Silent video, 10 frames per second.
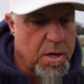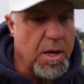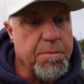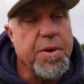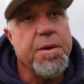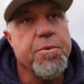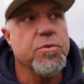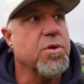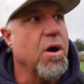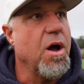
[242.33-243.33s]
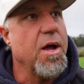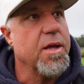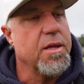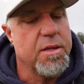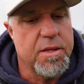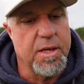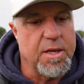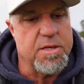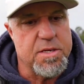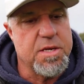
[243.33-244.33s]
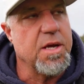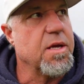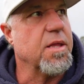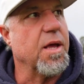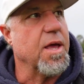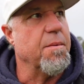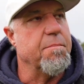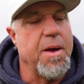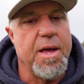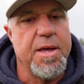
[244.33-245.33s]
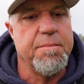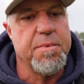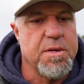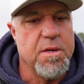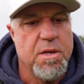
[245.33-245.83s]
And people die, they get sick, they get maimed,